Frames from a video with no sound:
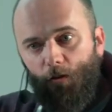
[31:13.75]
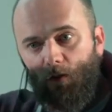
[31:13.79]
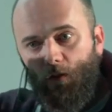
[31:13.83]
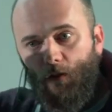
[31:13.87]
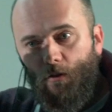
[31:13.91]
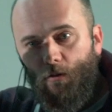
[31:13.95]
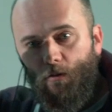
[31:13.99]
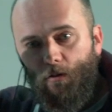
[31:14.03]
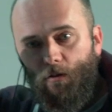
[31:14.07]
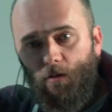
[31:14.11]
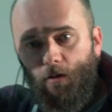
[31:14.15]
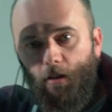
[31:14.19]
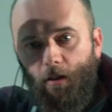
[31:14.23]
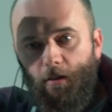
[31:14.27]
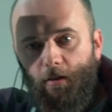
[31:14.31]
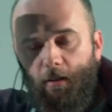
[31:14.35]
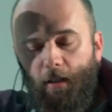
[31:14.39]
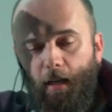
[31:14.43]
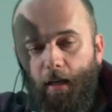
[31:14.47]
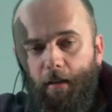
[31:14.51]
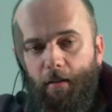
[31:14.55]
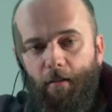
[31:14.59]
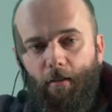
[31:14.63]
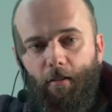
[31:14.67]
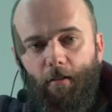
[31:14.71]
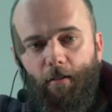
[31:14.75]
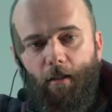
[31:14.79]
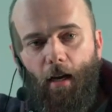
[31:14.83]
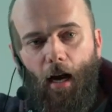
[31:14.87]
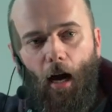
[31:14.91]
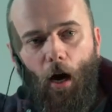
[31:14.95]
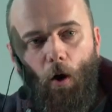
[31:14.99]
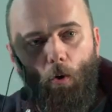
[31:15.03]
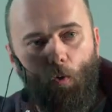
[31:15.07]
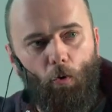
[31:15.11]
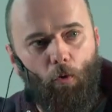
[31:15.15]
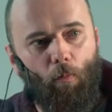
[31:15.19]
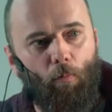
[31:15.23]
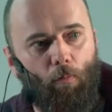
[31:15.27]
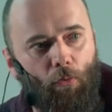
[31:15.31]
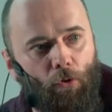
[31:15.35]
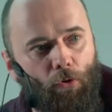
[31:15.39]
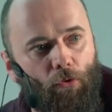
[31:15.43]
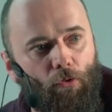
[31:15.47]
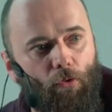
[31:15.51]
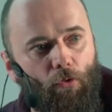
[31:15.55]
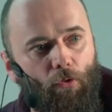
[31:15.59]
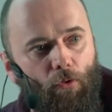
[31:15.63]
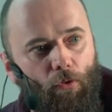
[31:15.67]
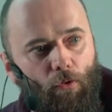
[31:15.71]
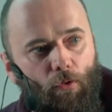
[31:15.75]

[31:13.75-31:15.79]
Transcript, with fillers: the, the, that the output